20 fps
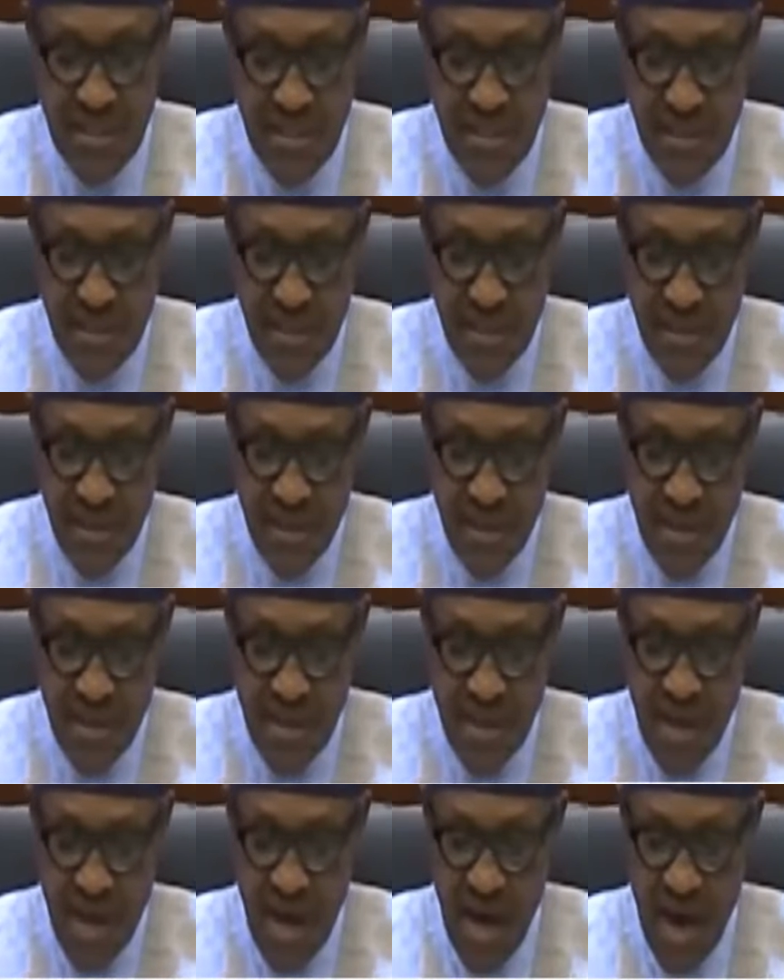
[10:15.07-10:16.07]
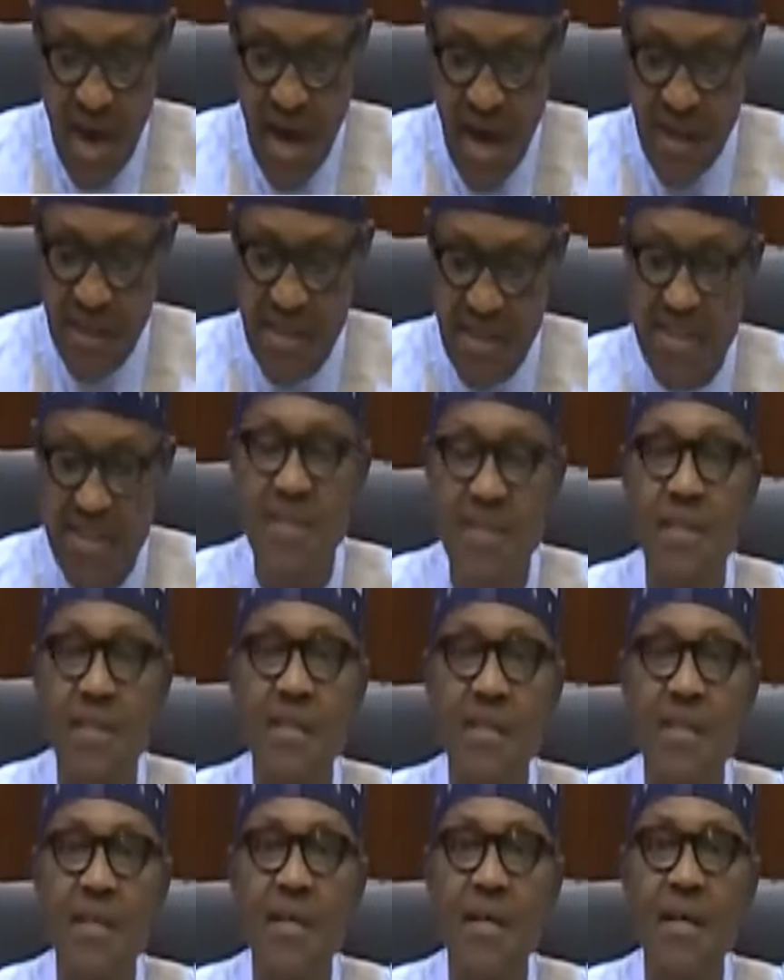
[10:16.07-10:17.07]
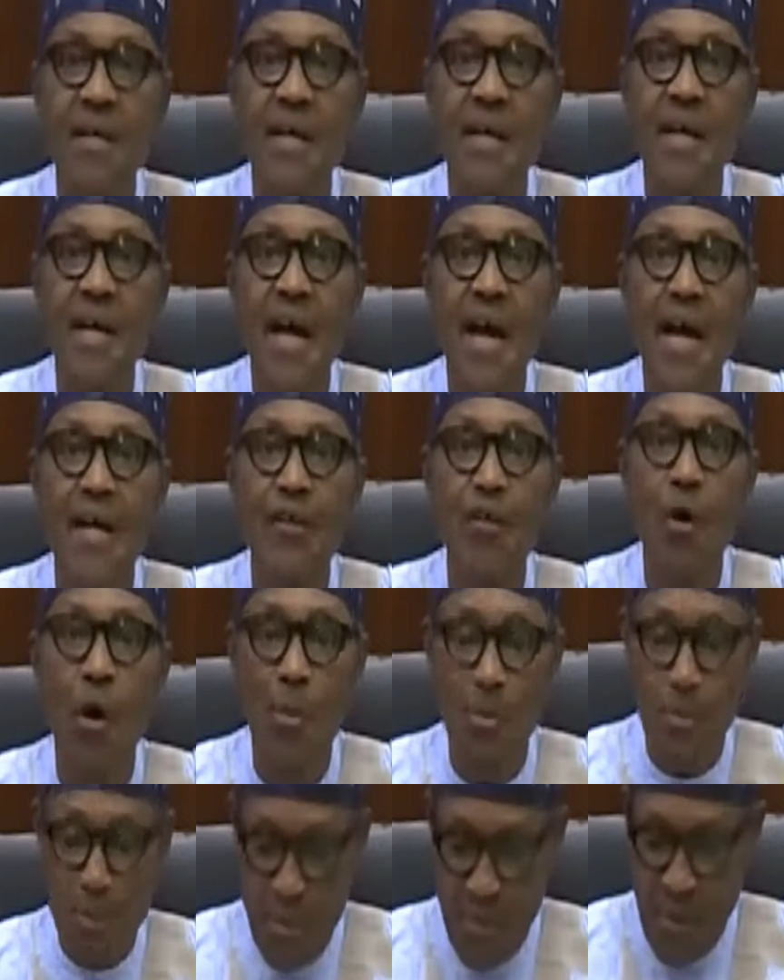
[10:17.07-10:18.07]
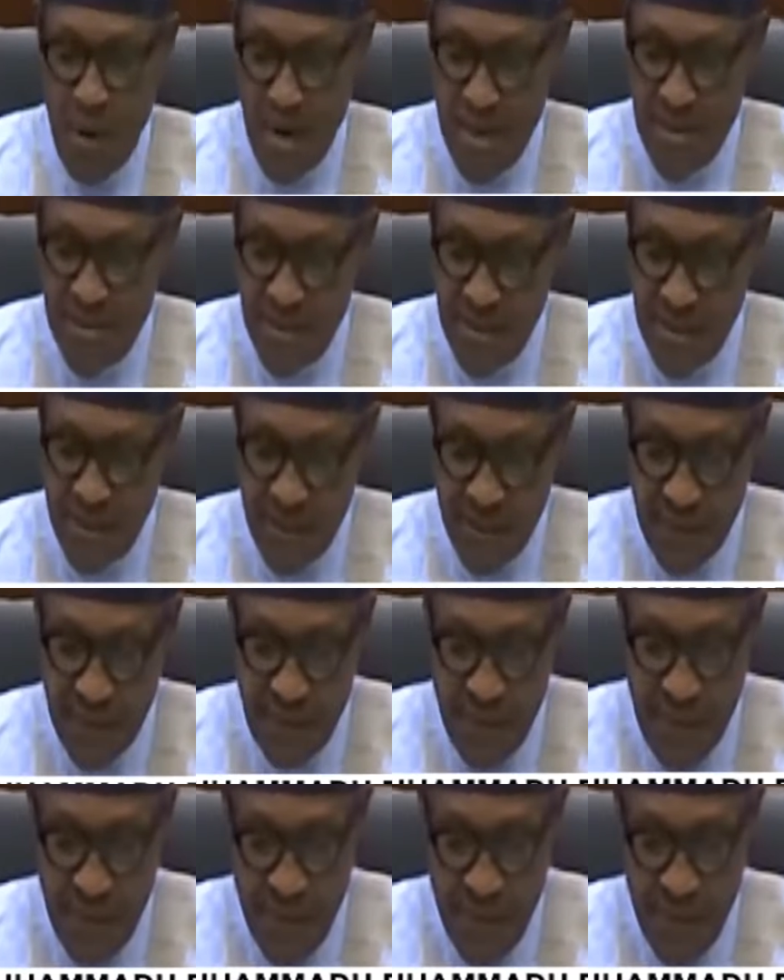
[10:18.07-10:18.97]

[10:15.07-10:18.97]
D. Harnessing and optimizing